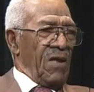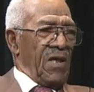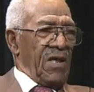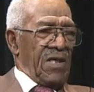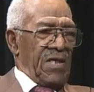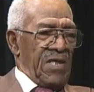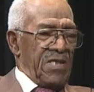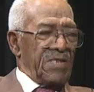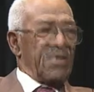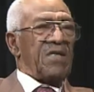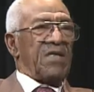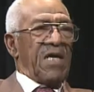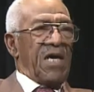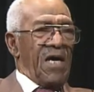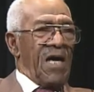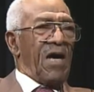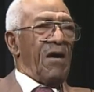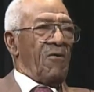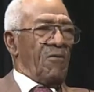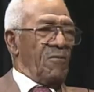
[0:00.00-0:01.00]
He said,
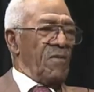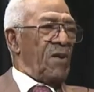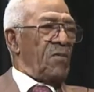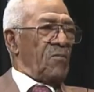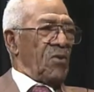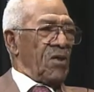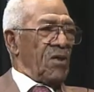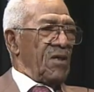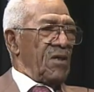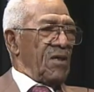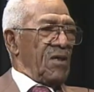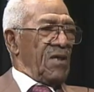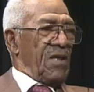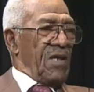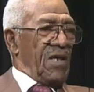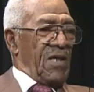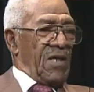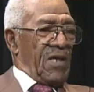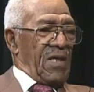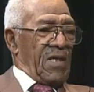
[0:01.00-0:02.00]
"Yeah, I remember."
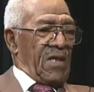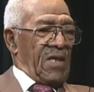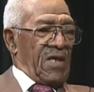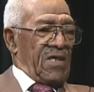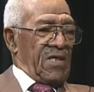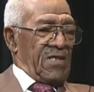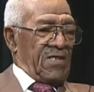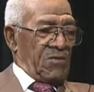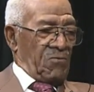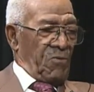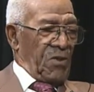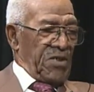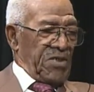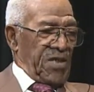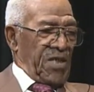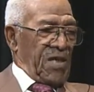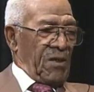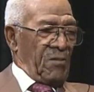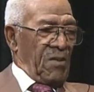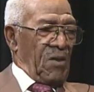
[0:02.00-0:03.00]
And he said, "What'd
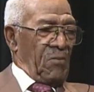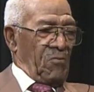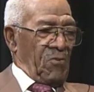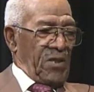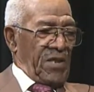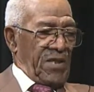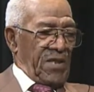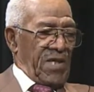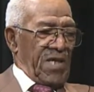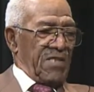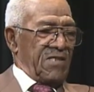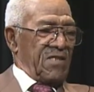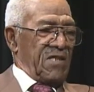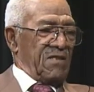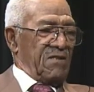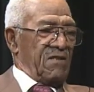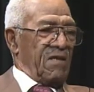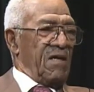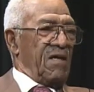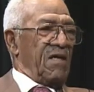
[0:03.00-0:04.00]
you come up with?" I
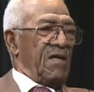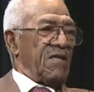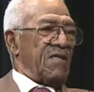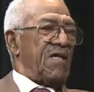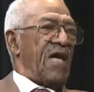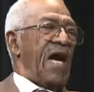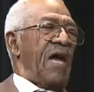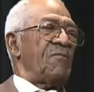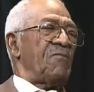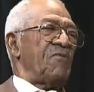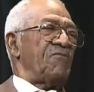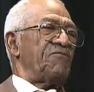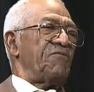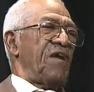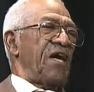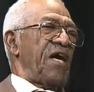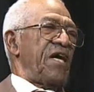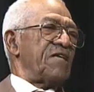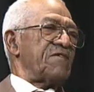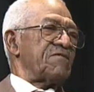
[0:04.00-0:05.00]
said, "Time of
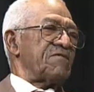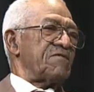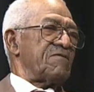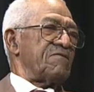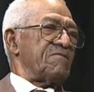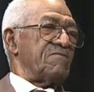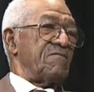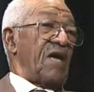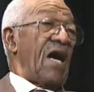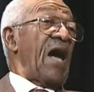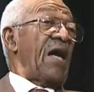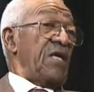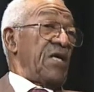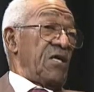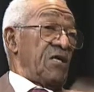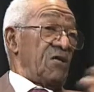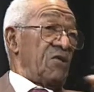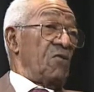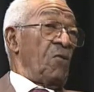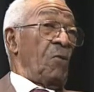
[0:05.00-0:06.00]
fast." I
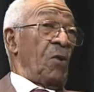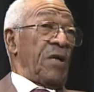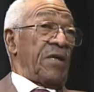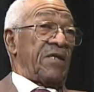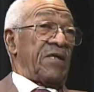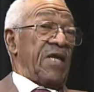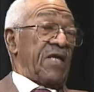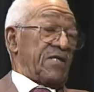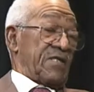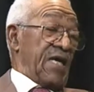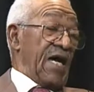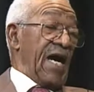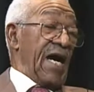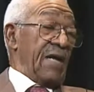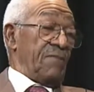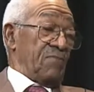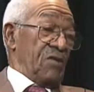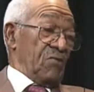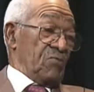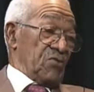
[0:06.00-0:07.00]
didn't know at the
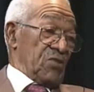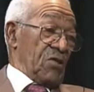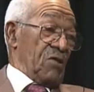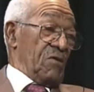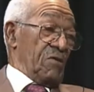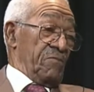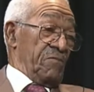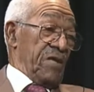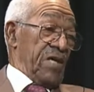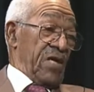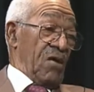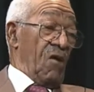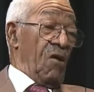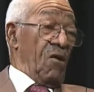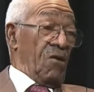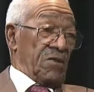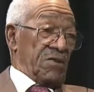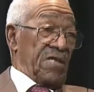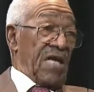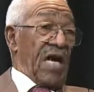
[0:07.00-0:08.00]
time that was going to be
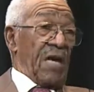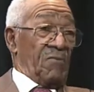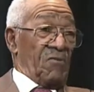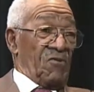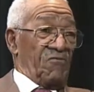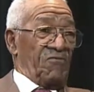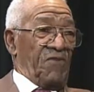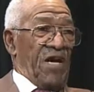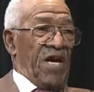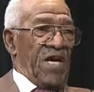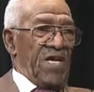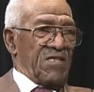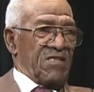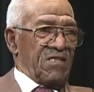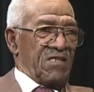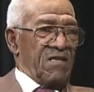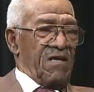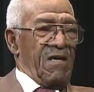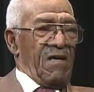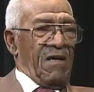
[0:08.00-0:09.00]
called time of
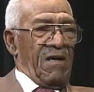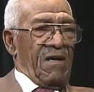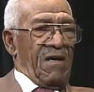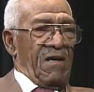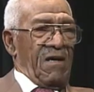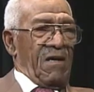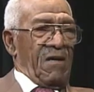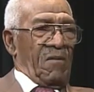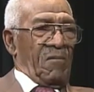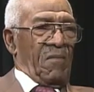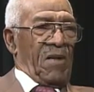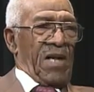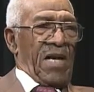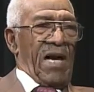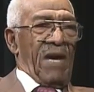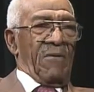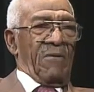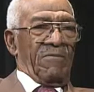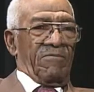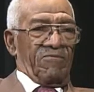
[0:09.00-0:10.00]
fast. Okay. But
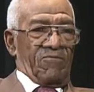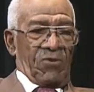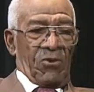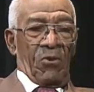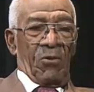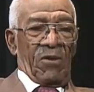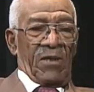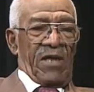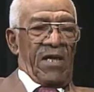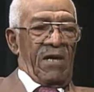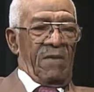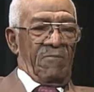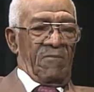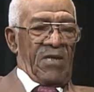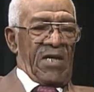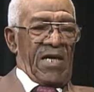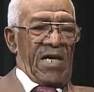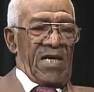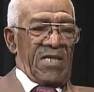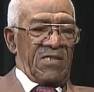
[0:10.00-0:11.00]
I told him
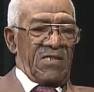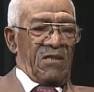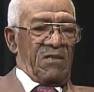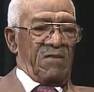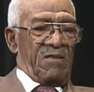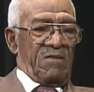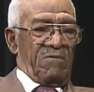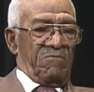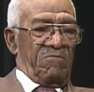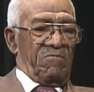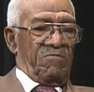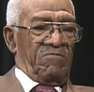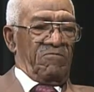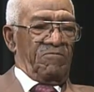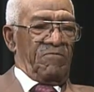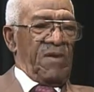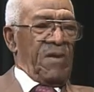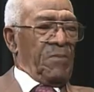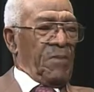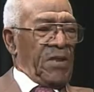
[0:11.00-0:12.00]
that, I said,
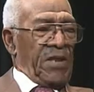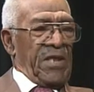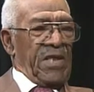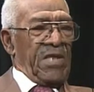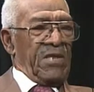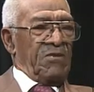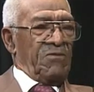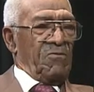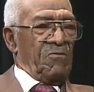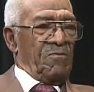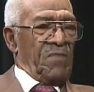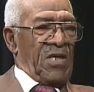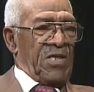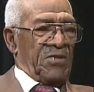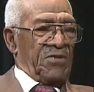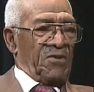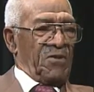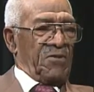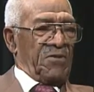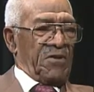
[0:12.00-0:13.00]
people that eat too
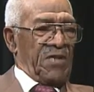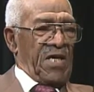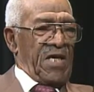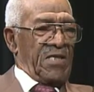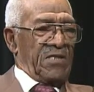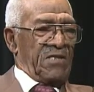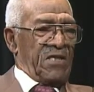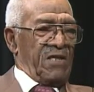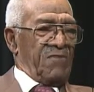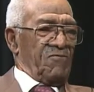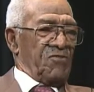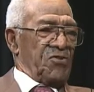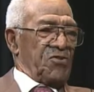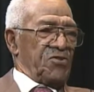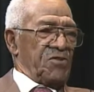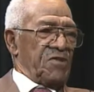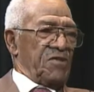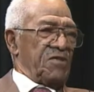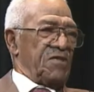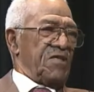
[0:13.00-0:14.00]
much on Thanksgiving
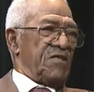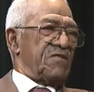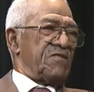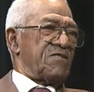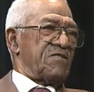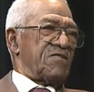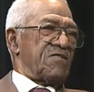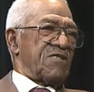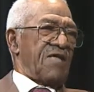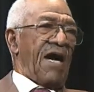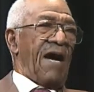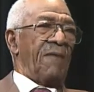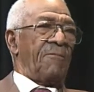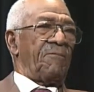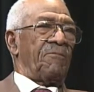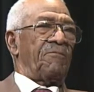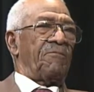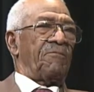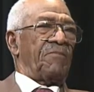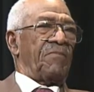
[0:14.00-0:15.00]
should just
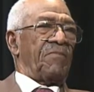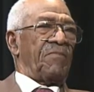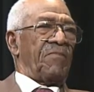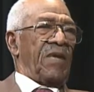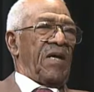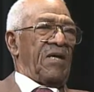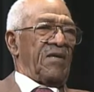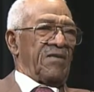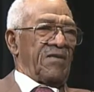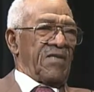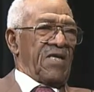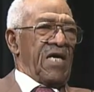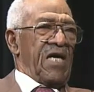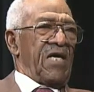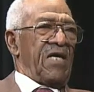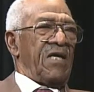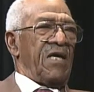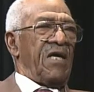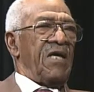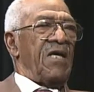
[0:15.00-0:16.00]
stop and
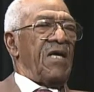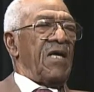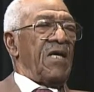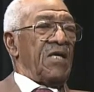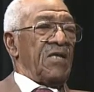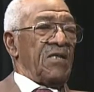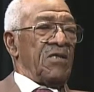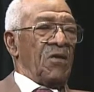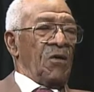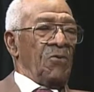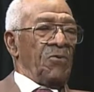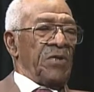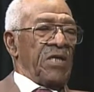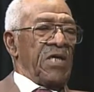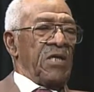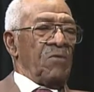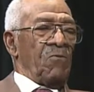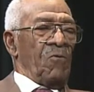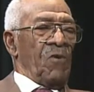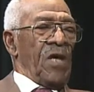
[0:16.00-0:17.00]
think. Don't
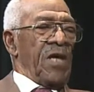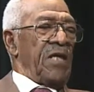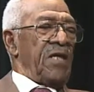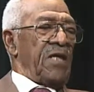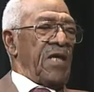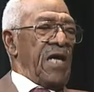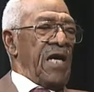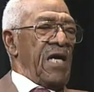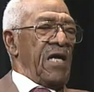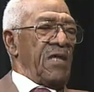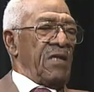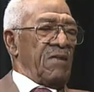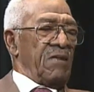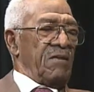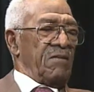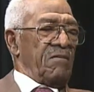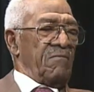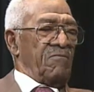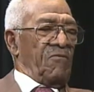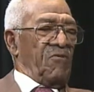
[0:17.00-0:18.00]
eat one day
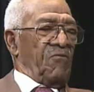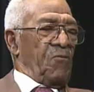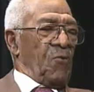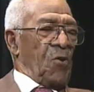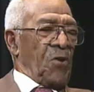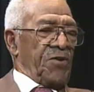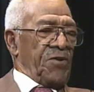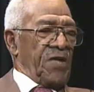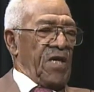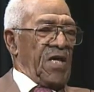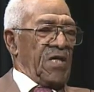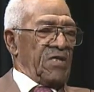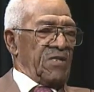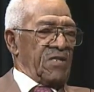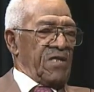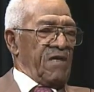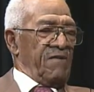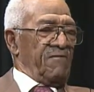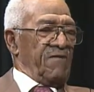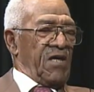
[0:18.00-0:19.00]
before
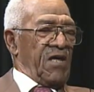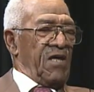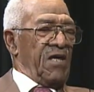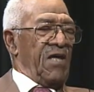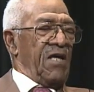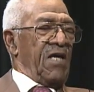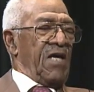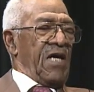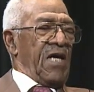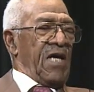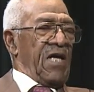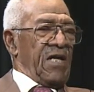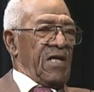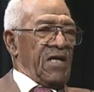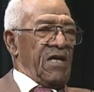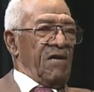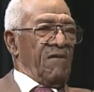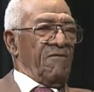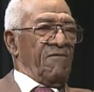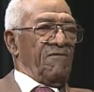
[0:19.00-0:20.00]
Thanksgiving, and
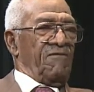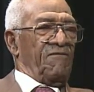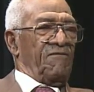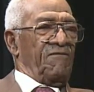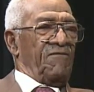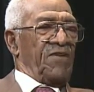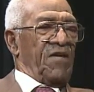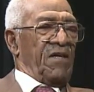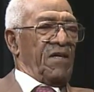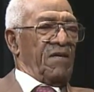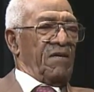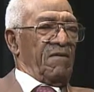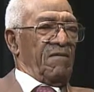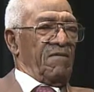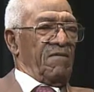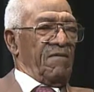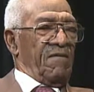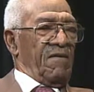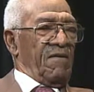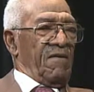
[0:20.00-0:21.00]
give the
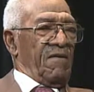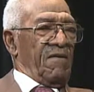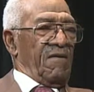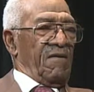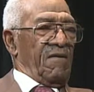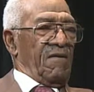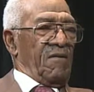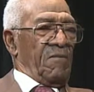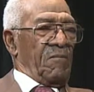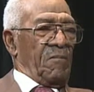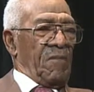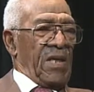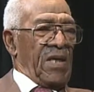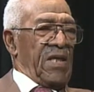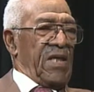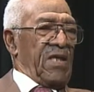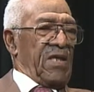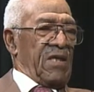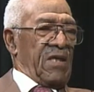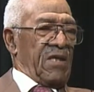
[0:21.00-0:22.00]

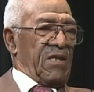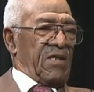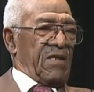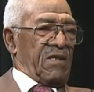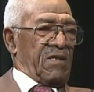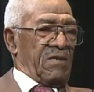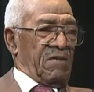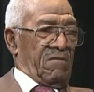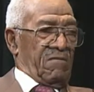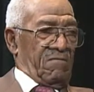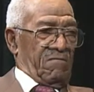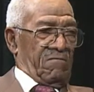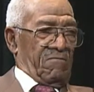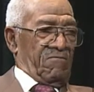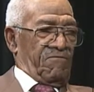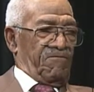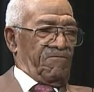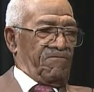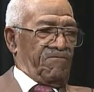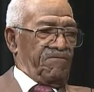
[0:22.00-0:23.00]
money that
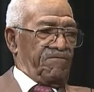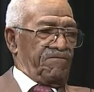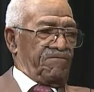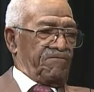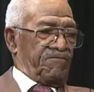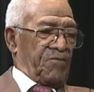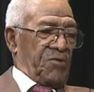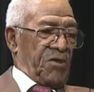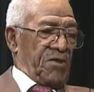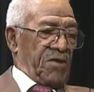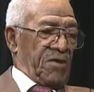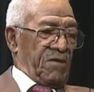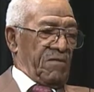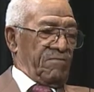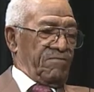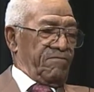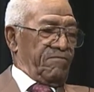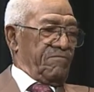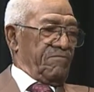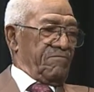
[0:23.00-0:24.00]
to
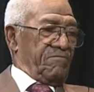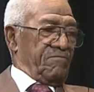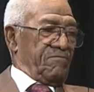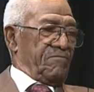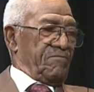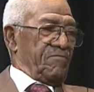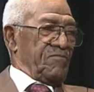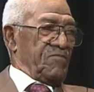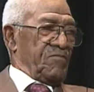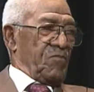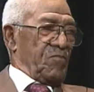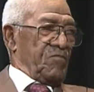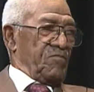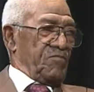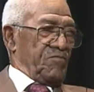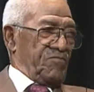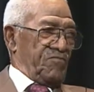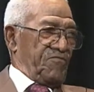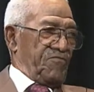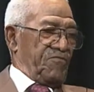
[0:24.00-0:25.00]
the
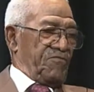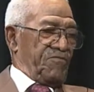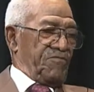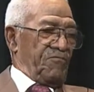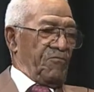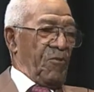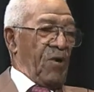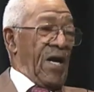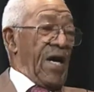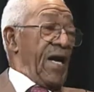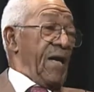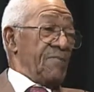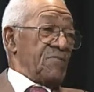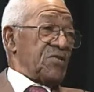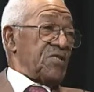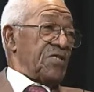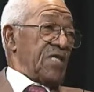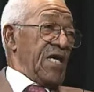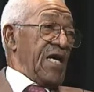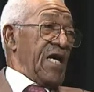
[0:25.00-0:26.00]

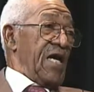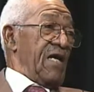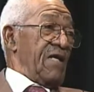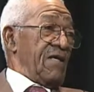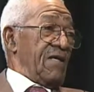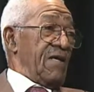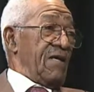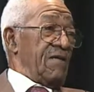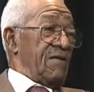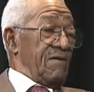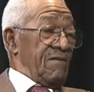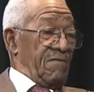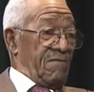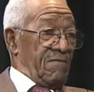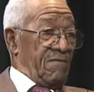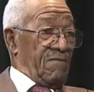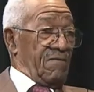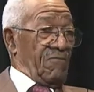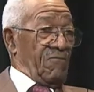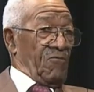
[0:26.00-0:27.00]
YMCA that
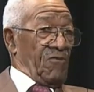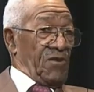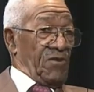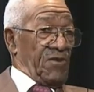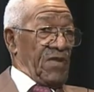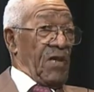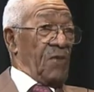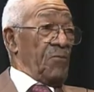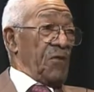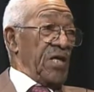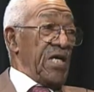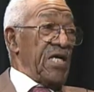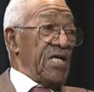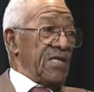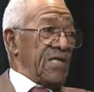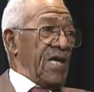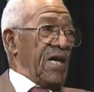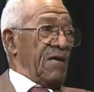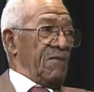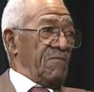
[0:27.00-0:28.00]
they would
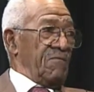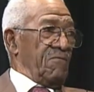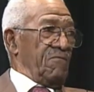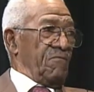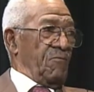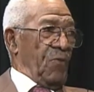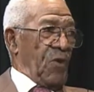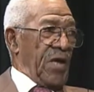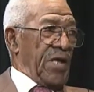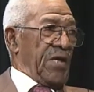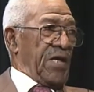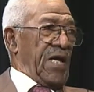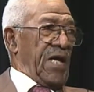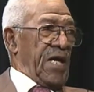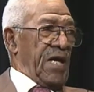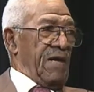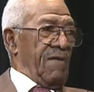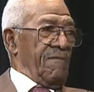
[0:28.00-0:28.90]
eat that one day.